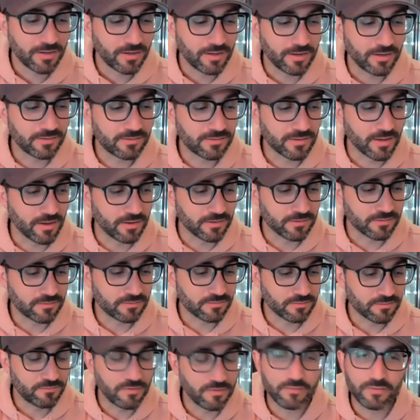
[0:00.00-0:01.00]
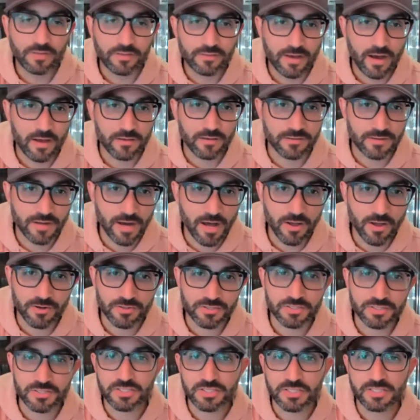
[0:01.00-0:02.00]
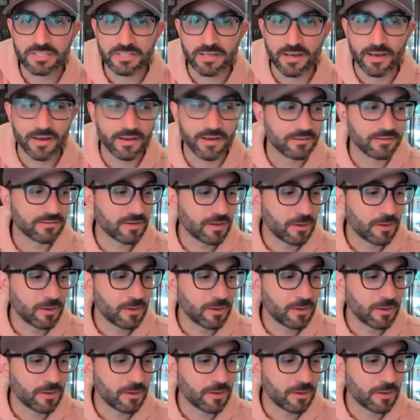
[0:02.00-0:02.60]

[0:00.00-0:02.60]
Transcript: And he says, $50,000. And she says,